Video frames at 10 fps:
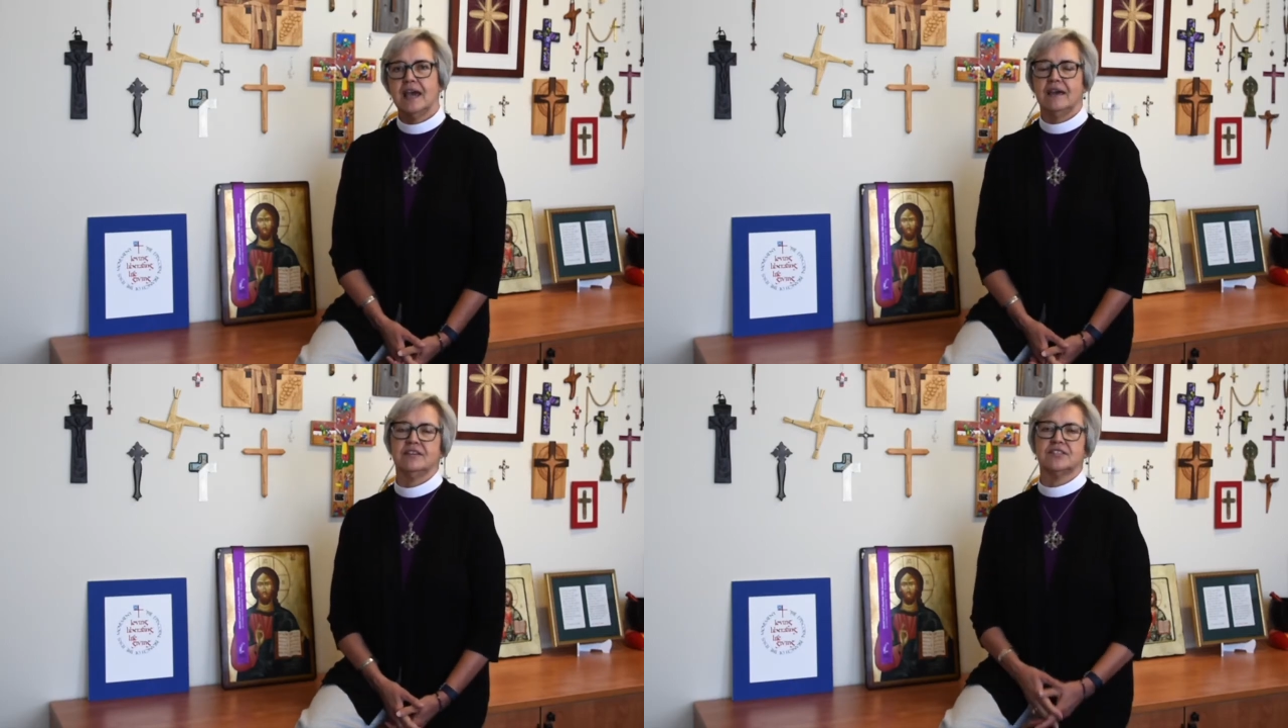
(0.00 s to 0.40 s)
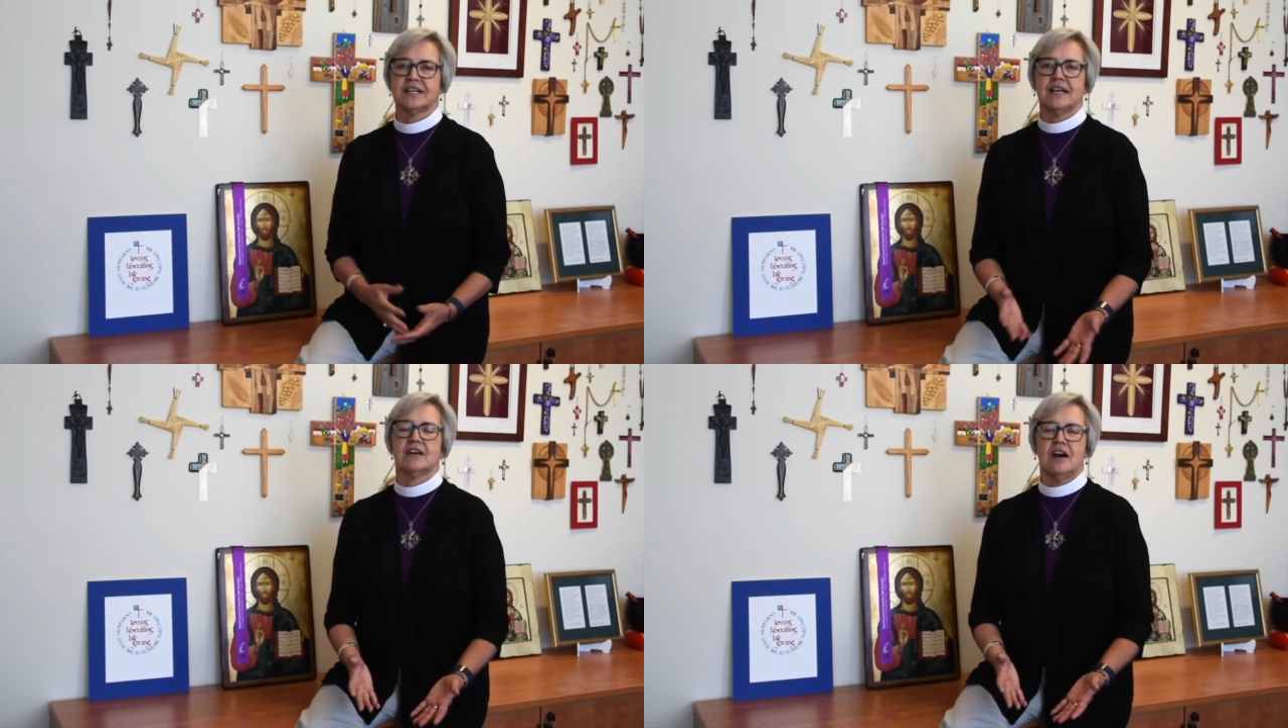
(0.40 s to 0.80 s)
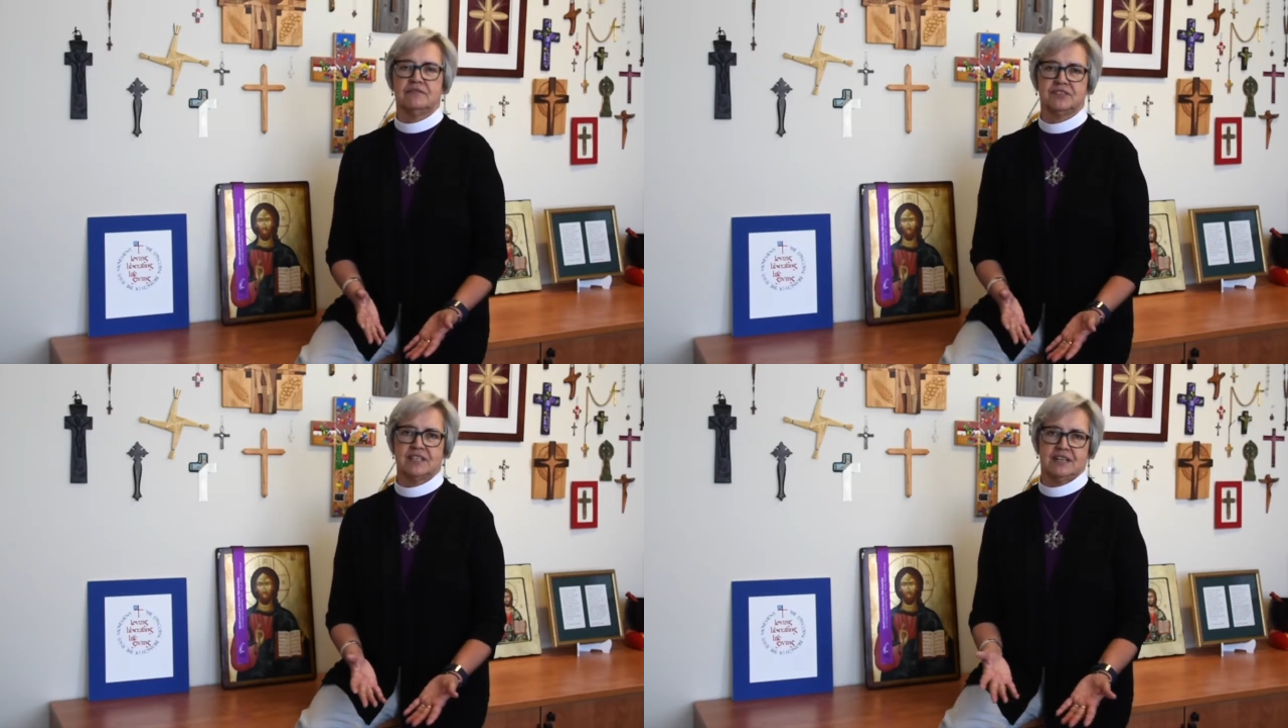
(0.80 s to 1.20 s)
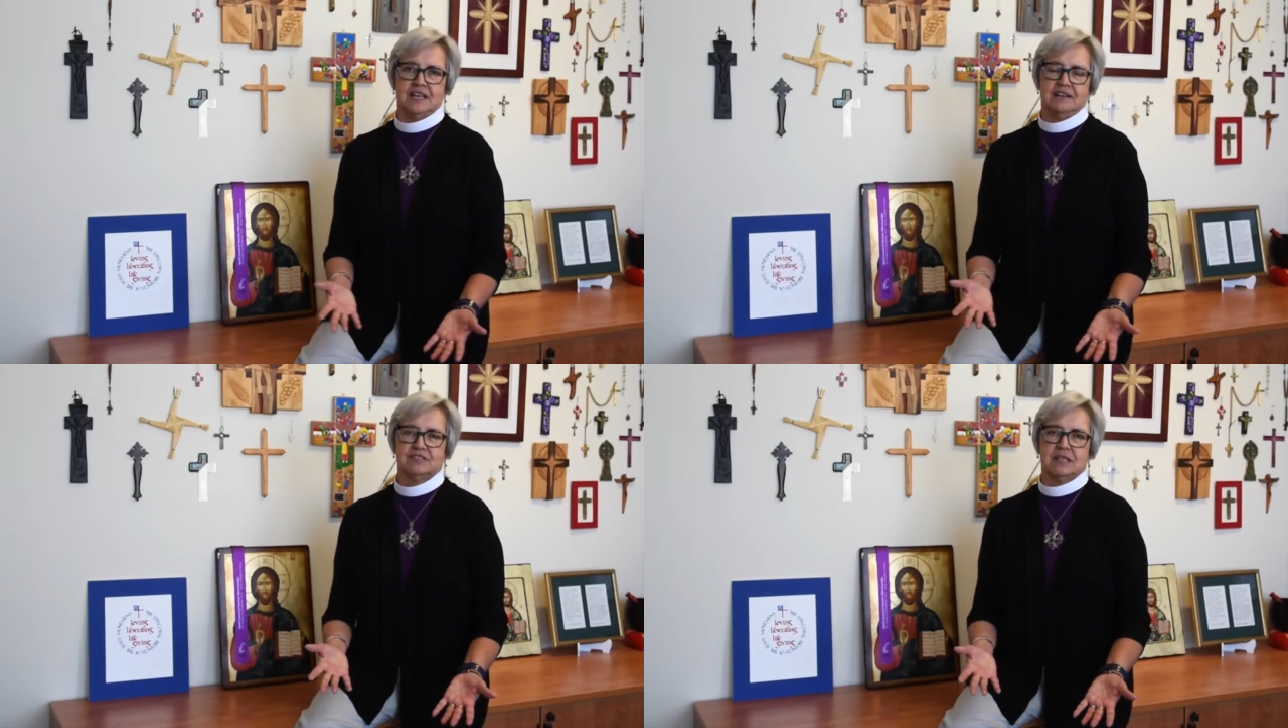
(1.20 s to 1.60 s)
and there's a kickoff
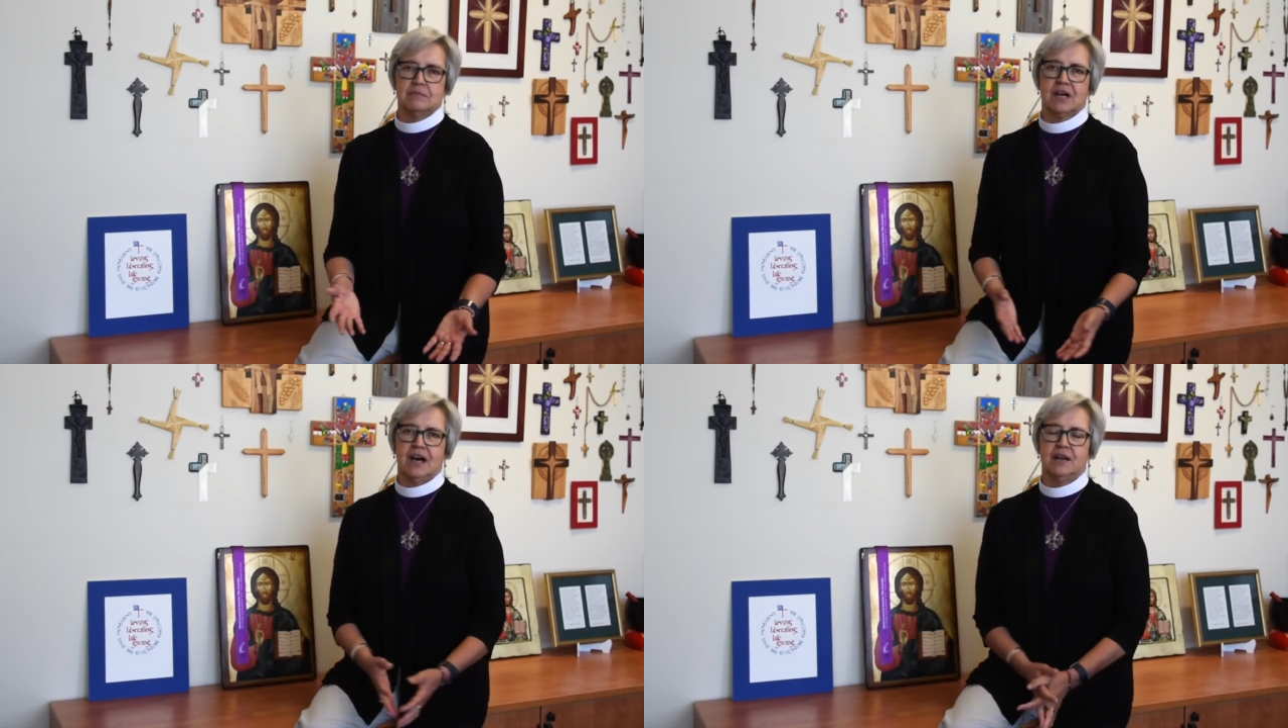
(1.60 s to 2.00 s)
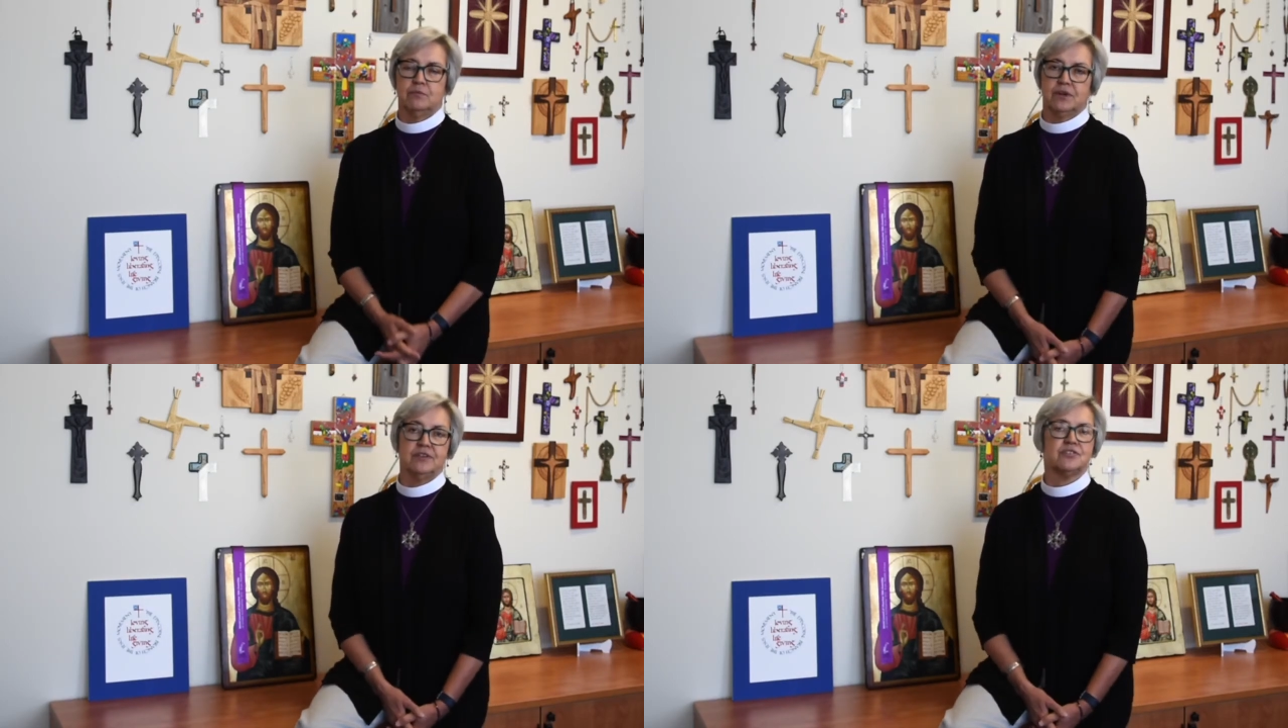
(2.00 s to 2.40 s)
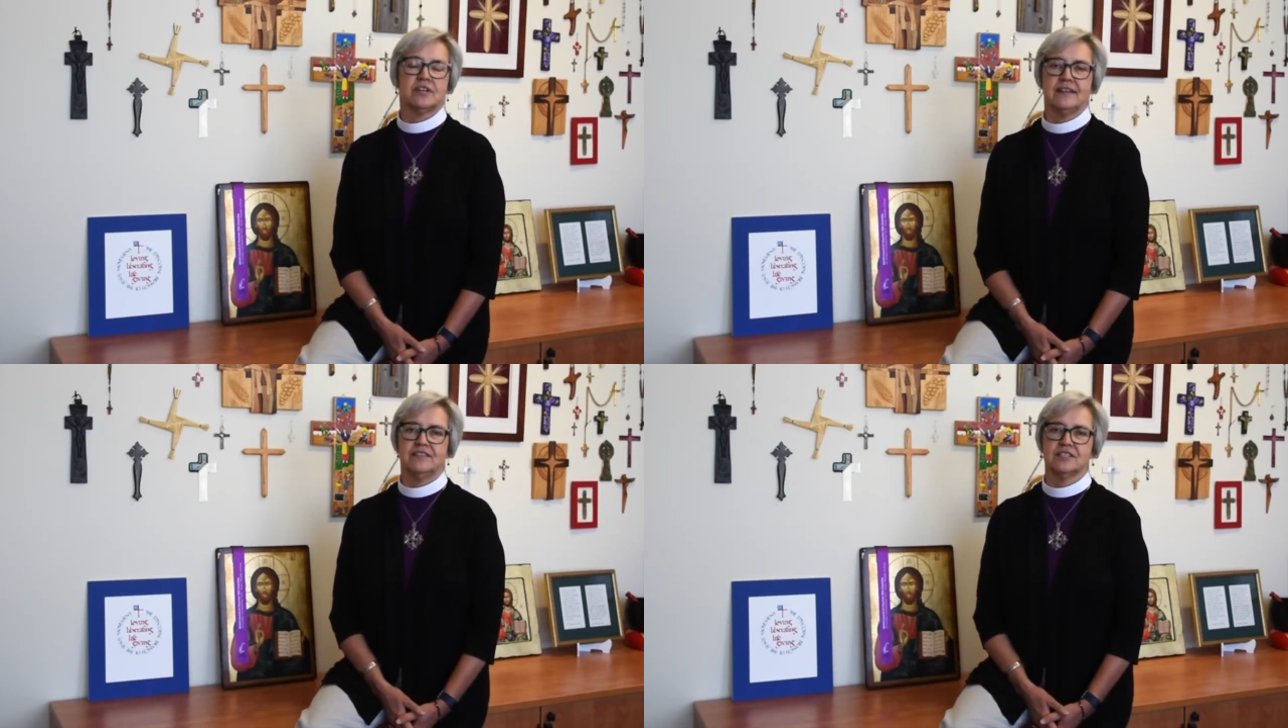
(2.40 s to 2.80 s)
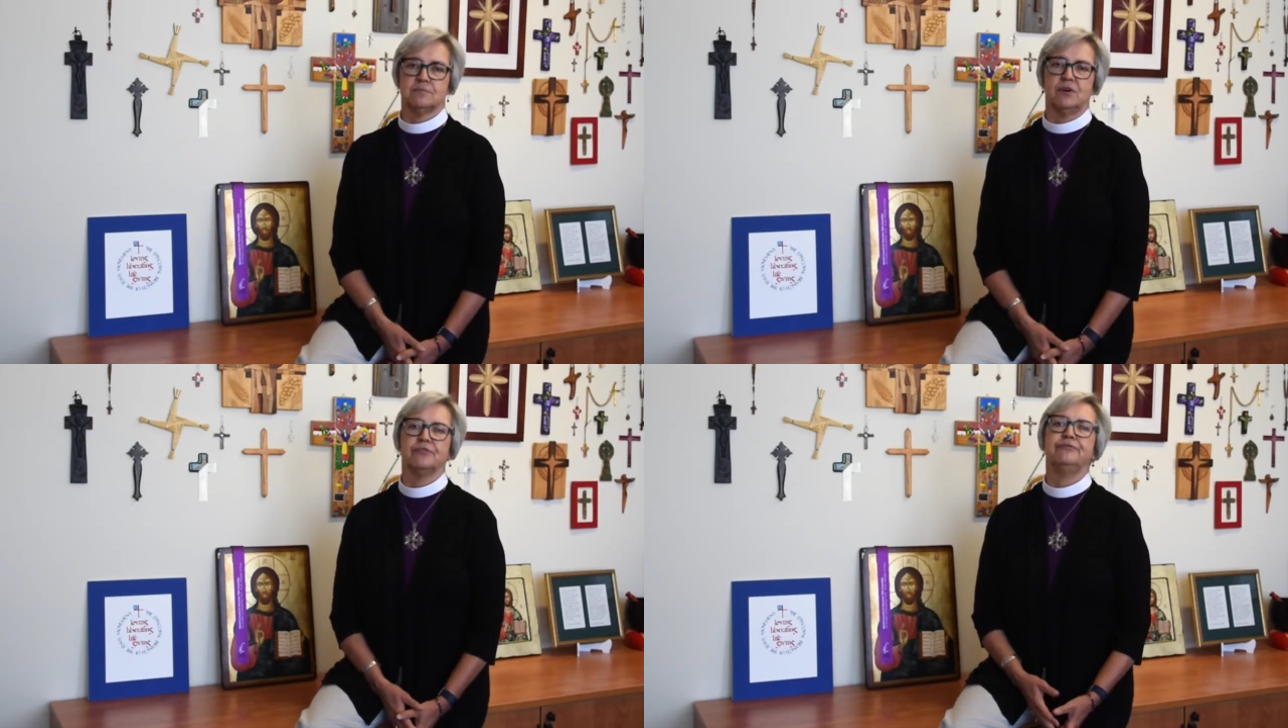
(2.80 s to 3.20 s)
Sunday of some kind where usually there's
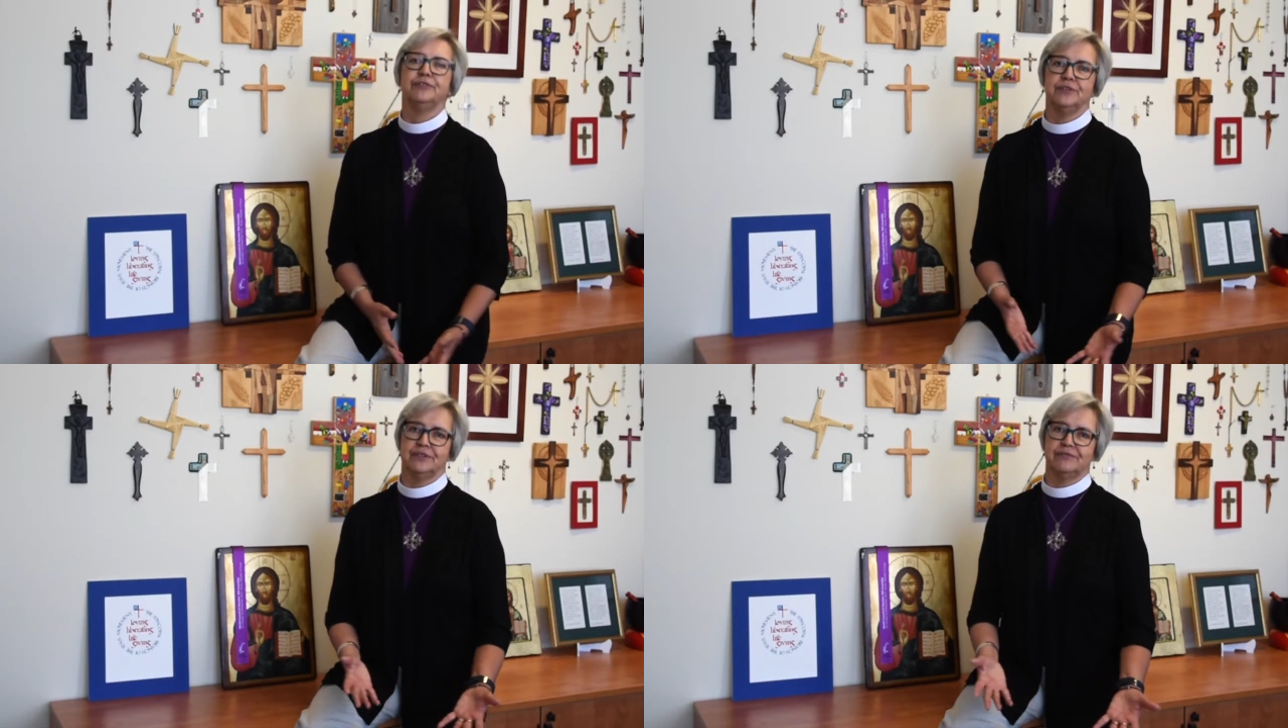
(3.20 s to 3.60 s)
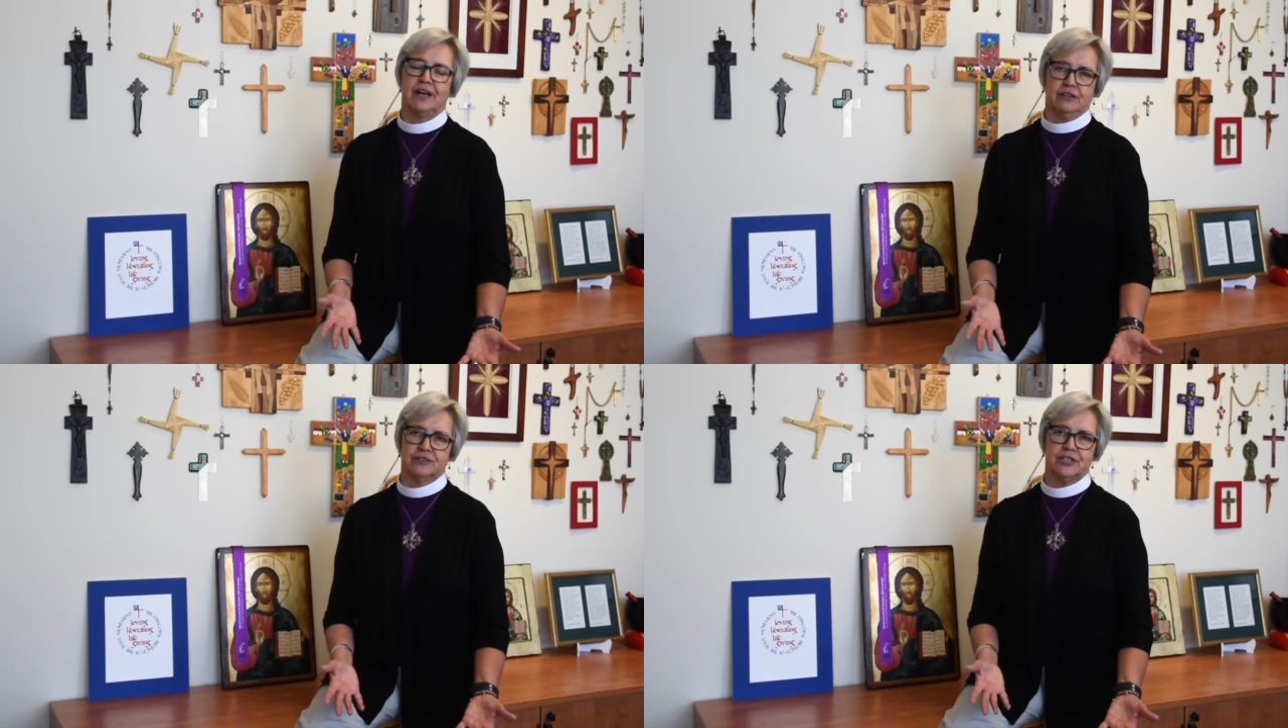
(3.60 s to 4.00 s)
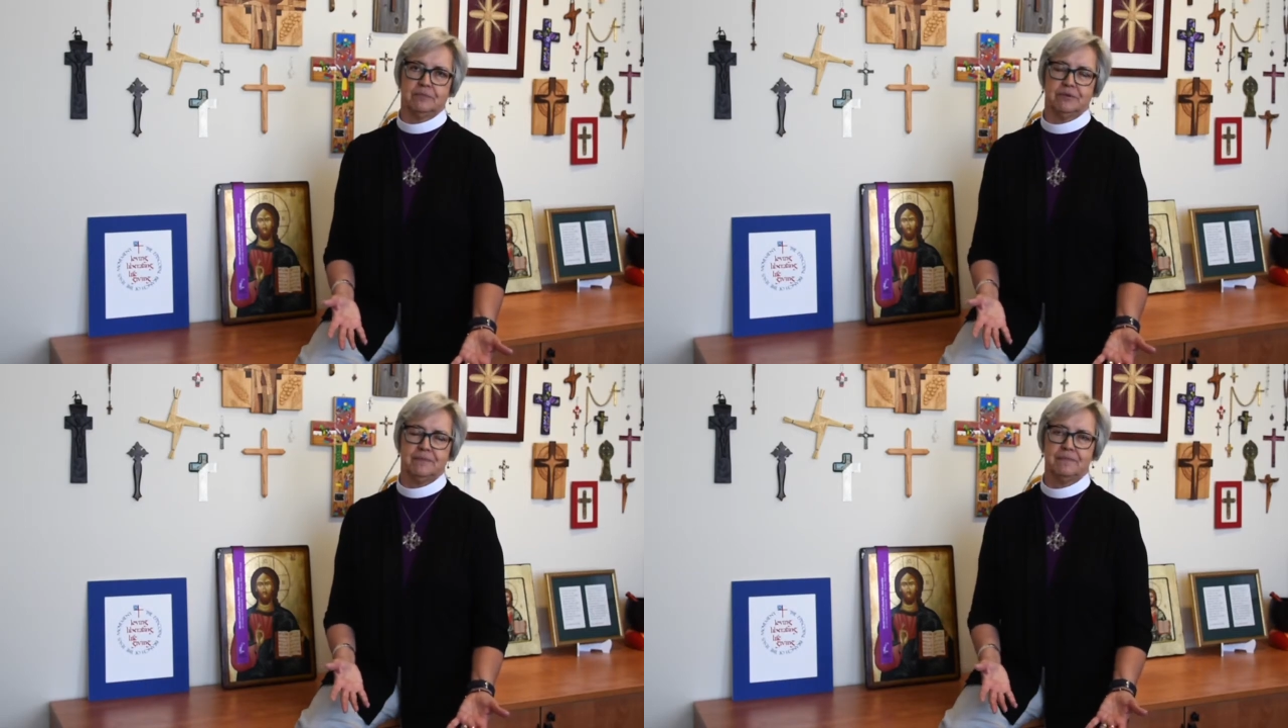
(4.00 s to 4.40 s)
both food and fellowship.